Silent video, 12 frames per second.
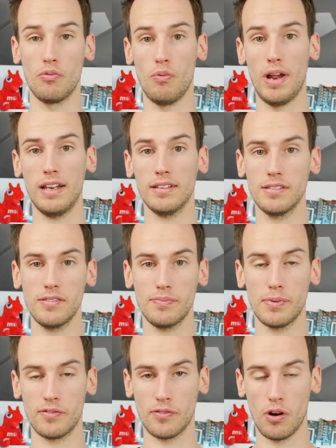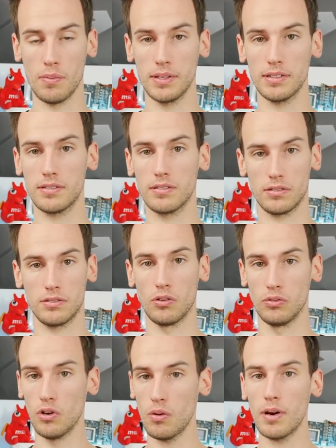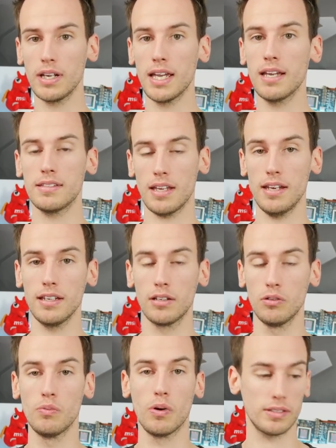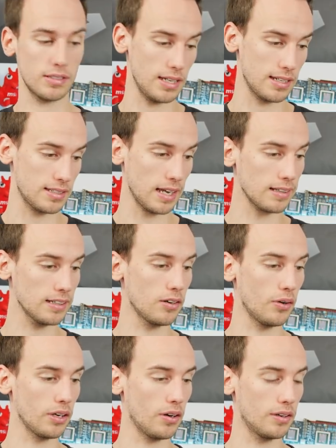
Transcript: relative performance, so nobody has any clue what's exactly going